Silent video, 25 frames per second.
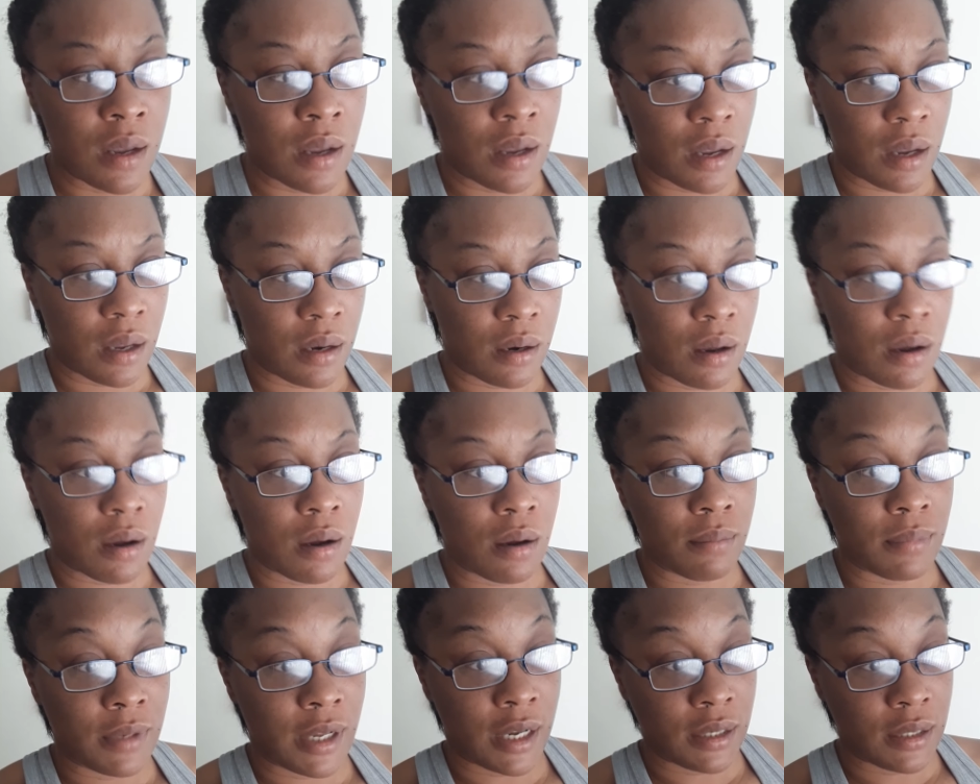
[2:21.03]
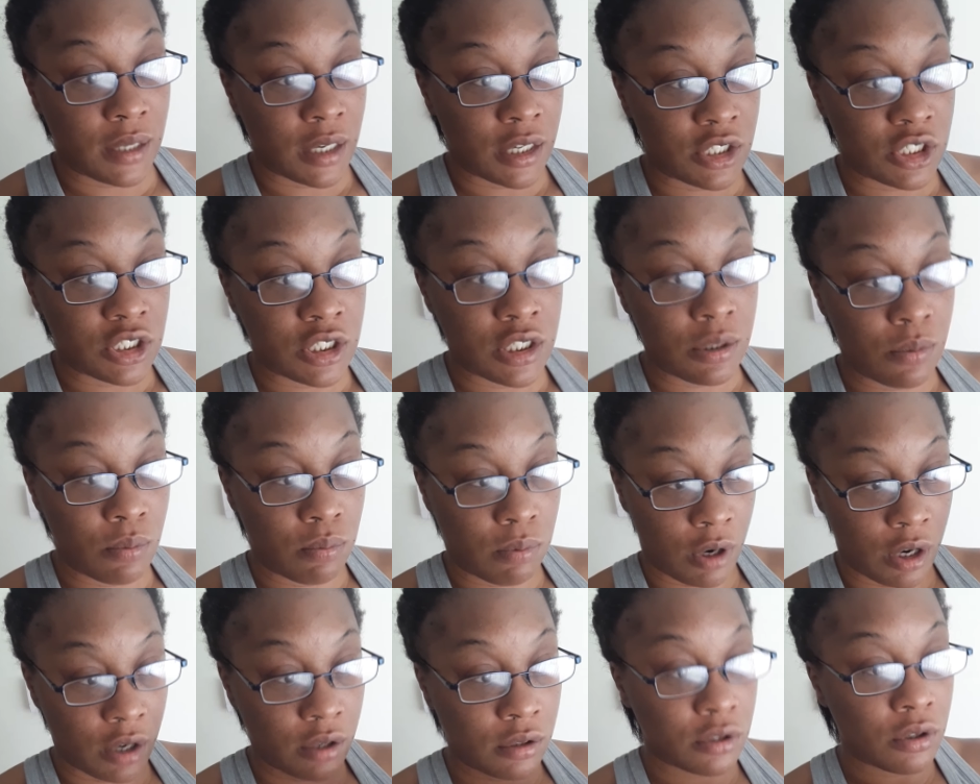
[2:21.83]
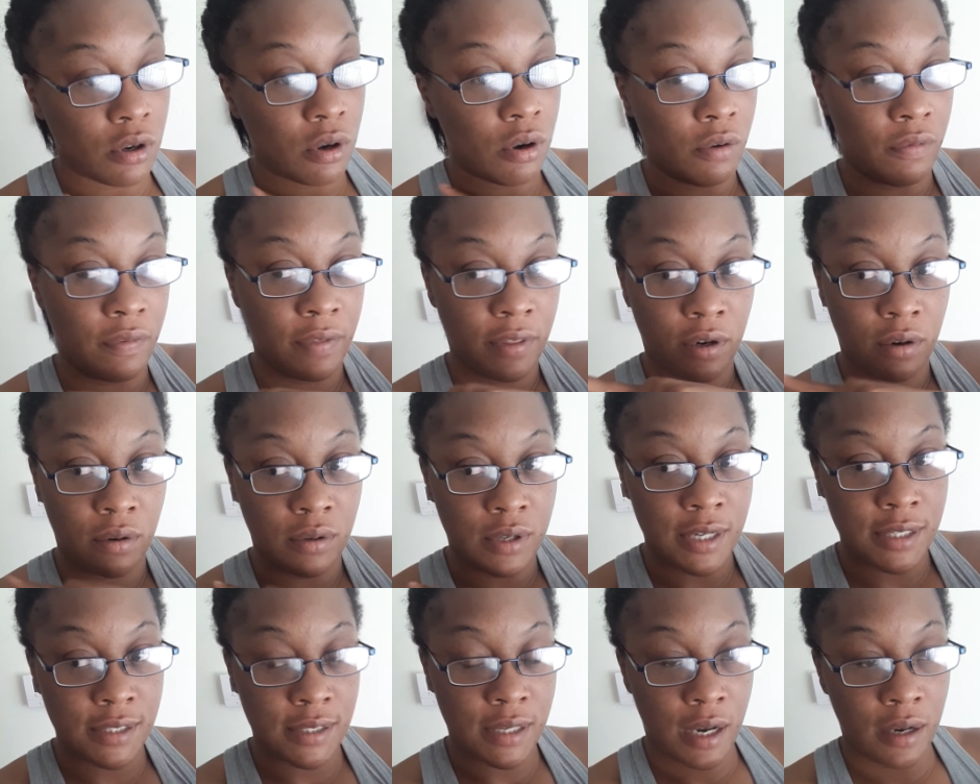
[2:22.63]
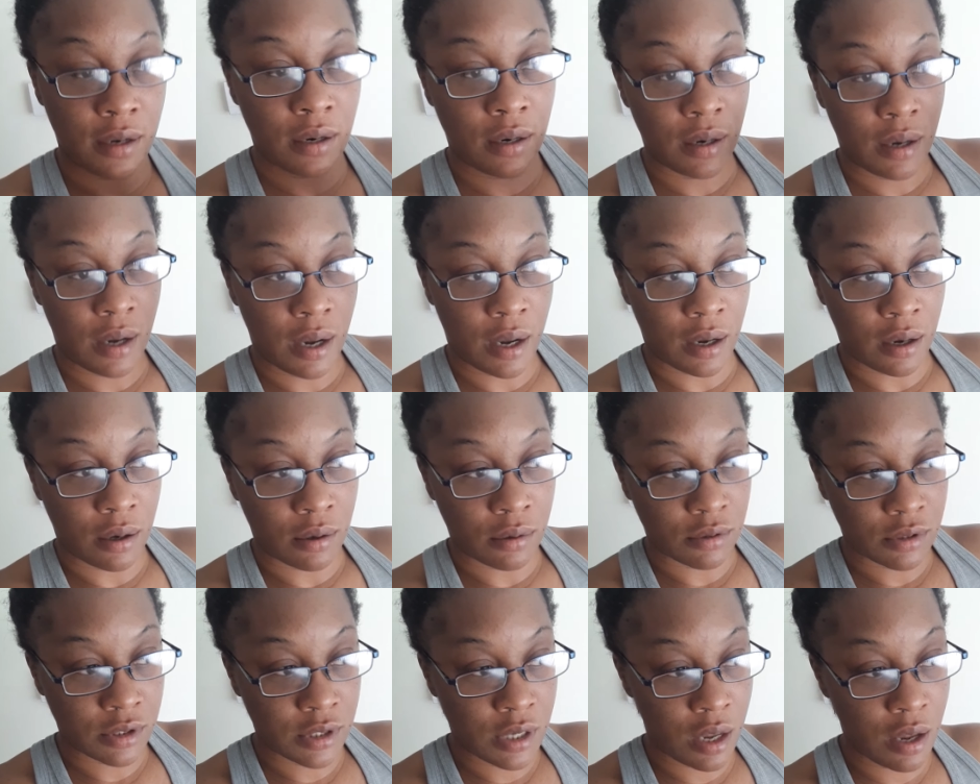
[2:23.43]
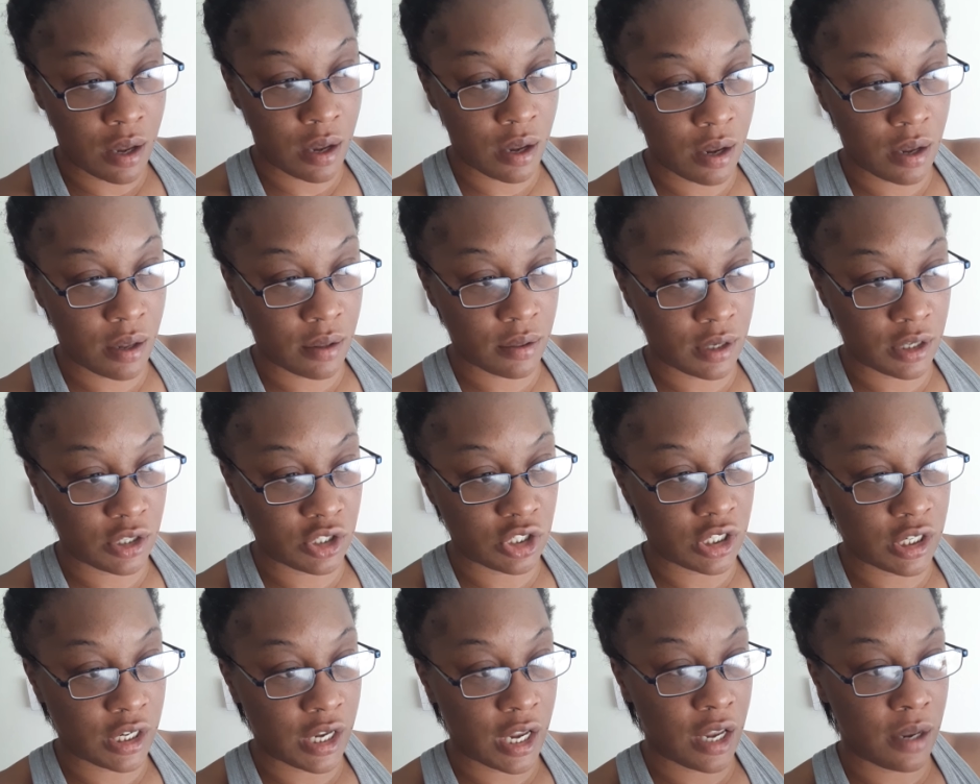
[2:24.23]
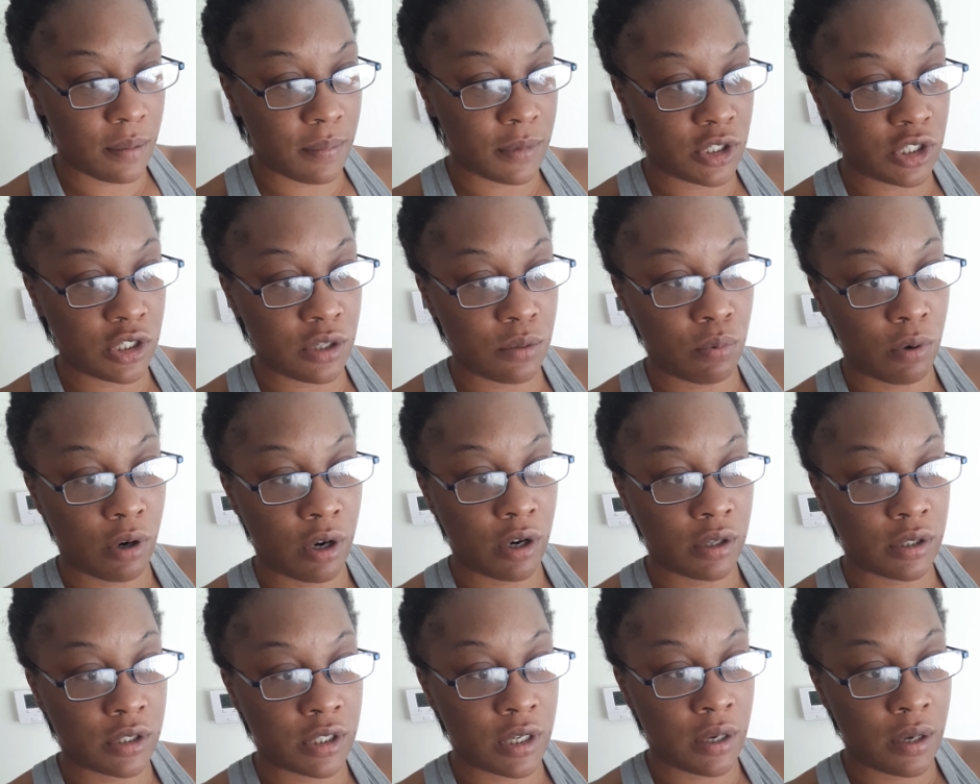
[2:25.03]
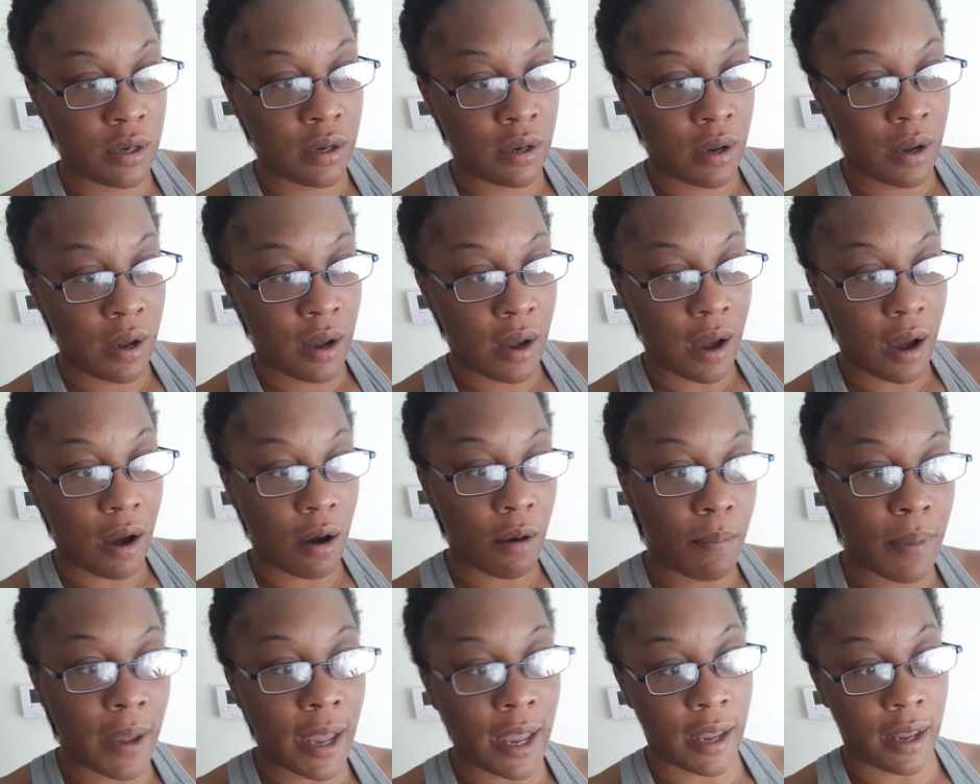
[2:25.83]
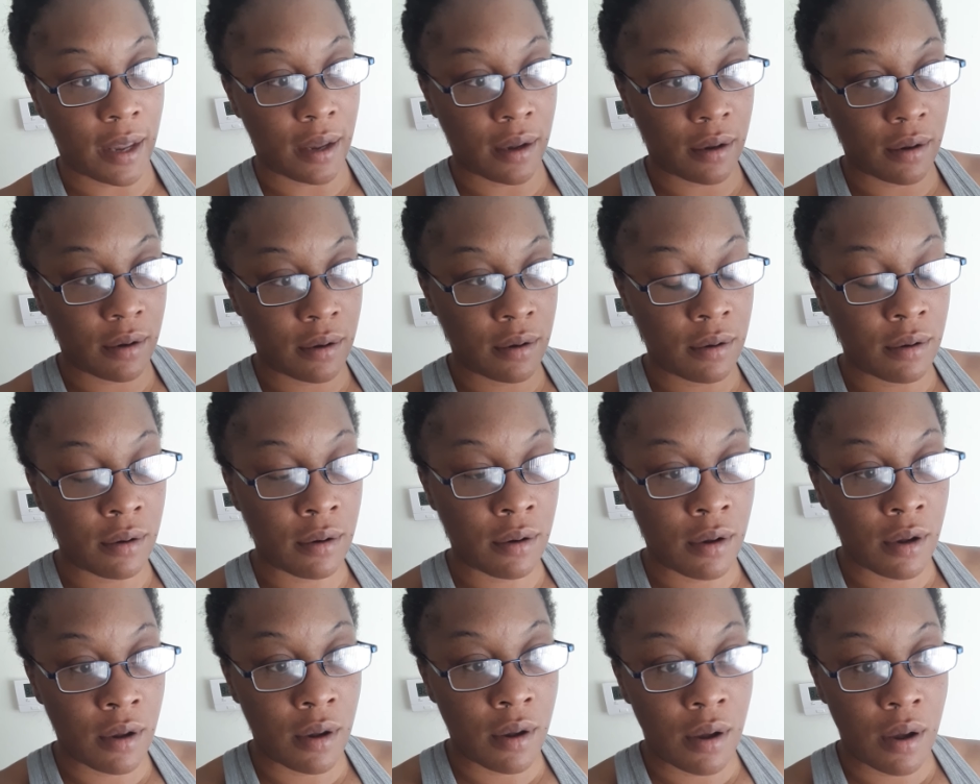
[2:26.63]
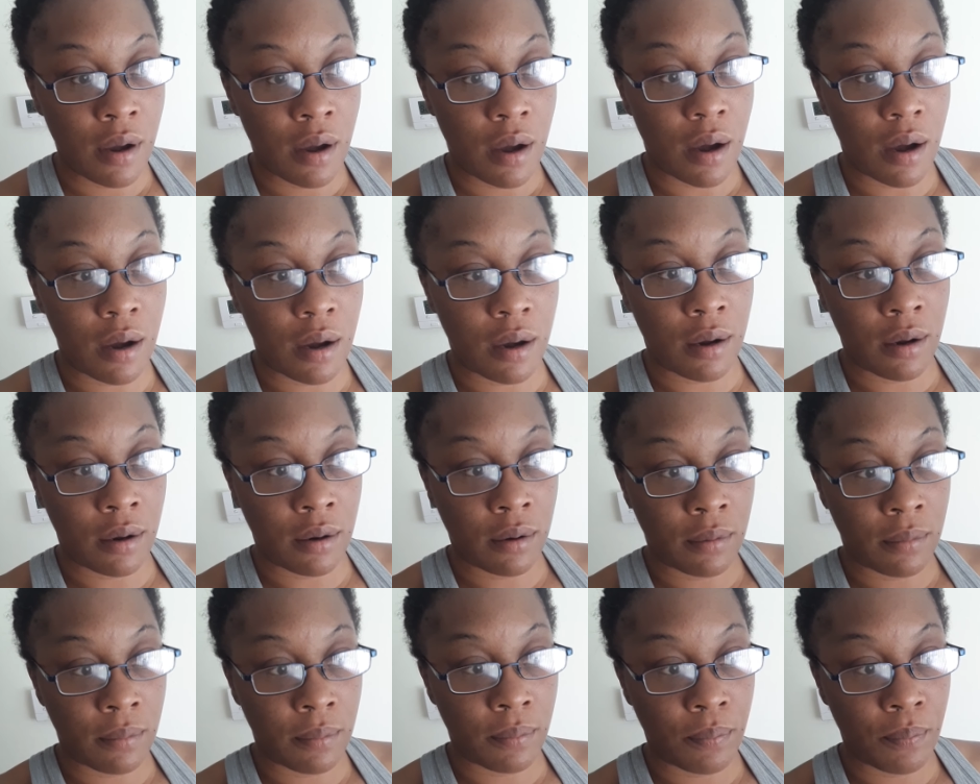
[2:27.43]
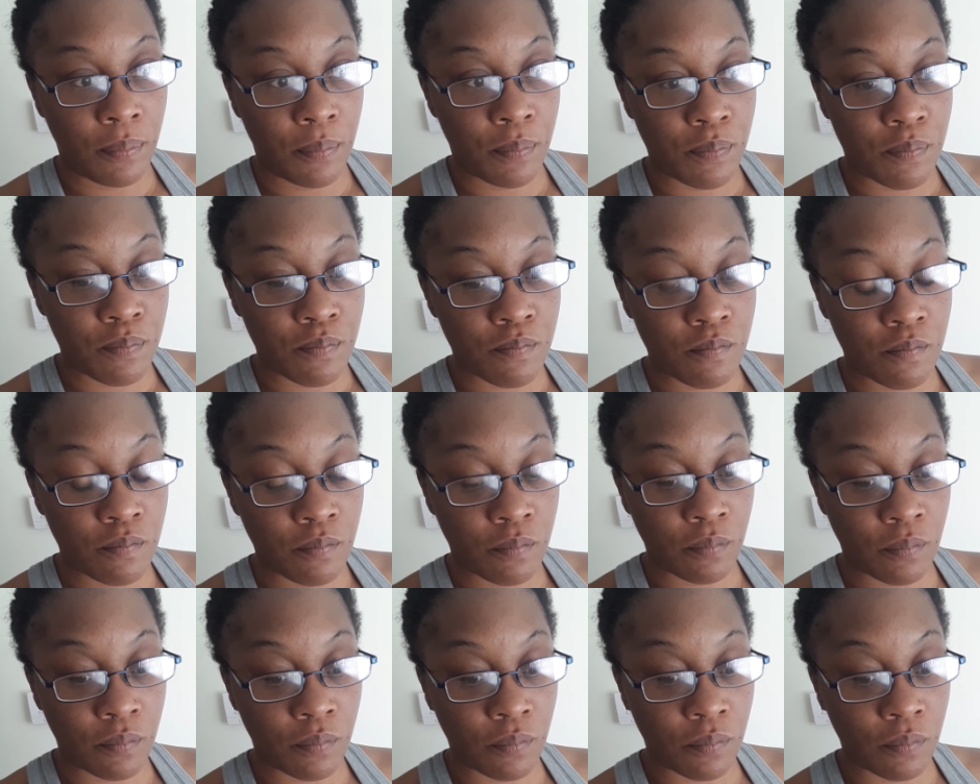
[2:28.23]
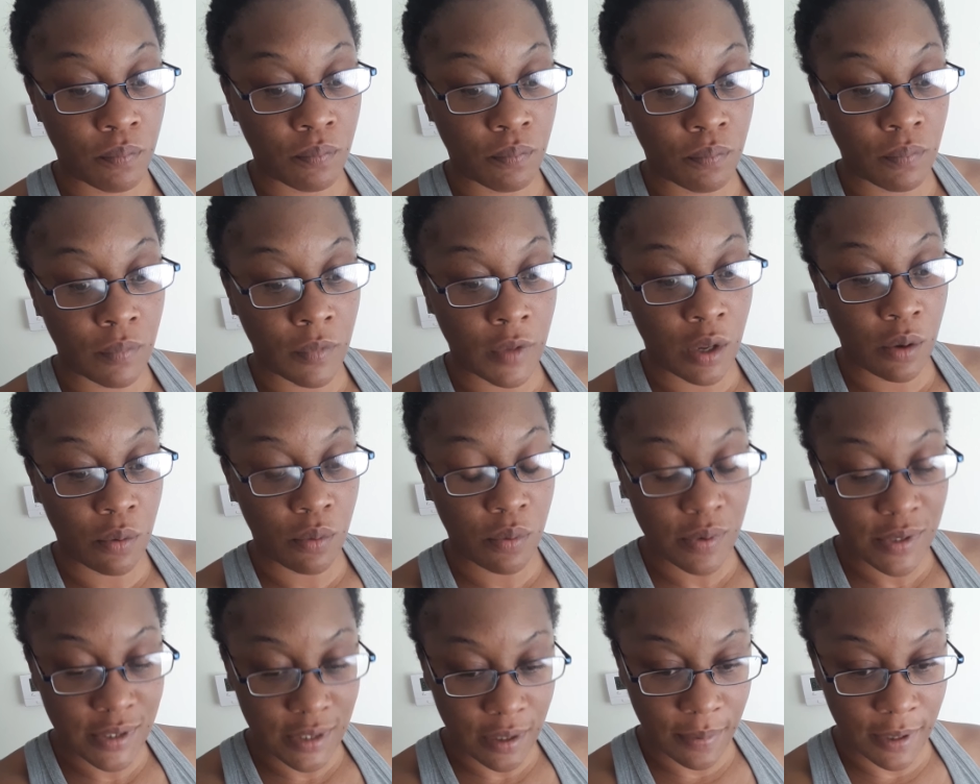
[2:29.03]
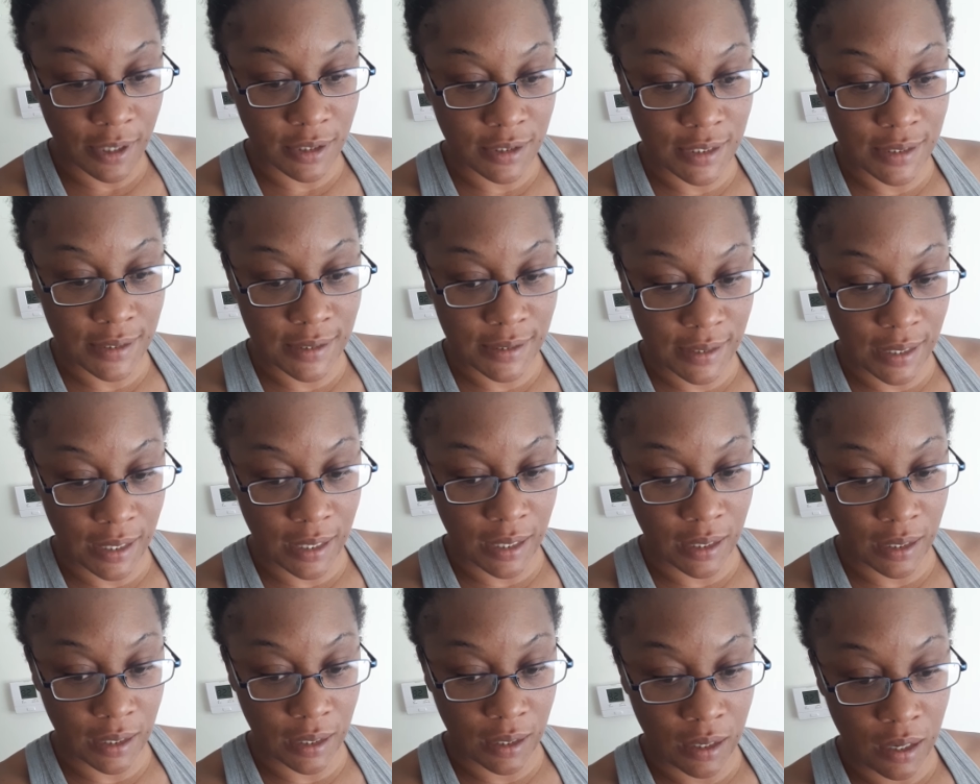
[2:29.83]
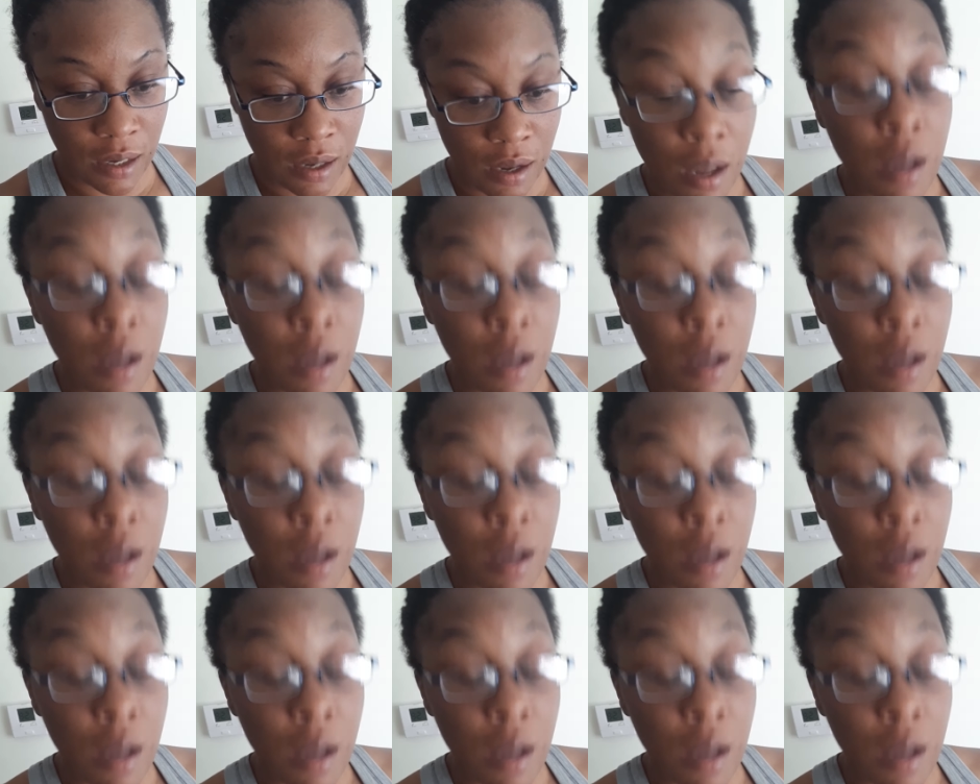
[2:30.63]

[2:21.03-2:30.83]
And um, that day she worked over there on the side of the house. And then she came and she worked out back. Um, what was I about to say?